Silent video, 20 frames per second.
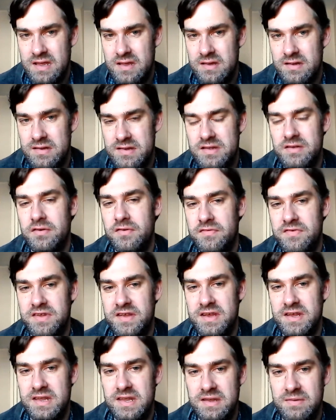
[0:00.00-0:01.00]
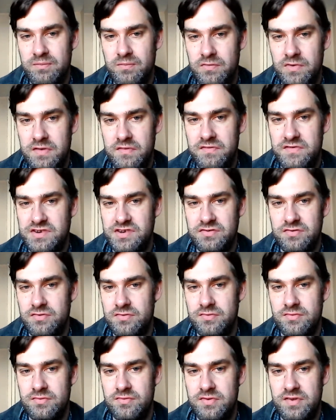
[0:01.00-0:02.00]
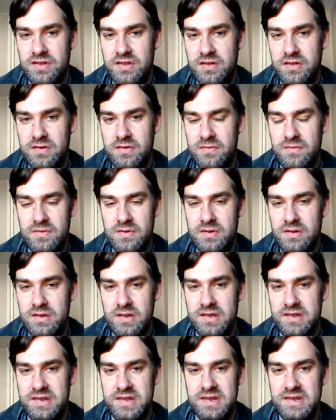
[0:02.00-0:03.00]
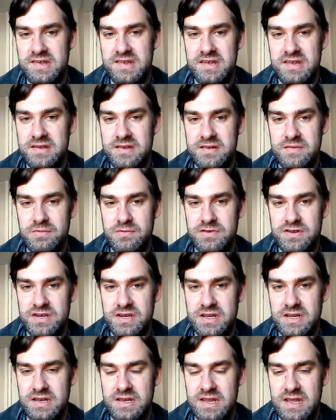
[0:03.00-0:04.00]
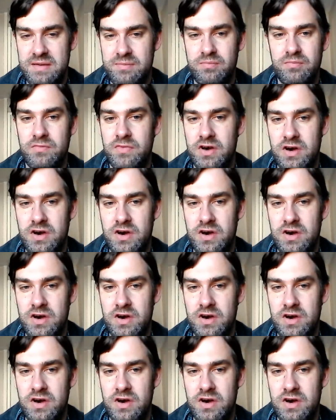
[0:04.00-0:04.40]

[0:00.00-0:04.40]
sort of dealing with Jules, the distance between them.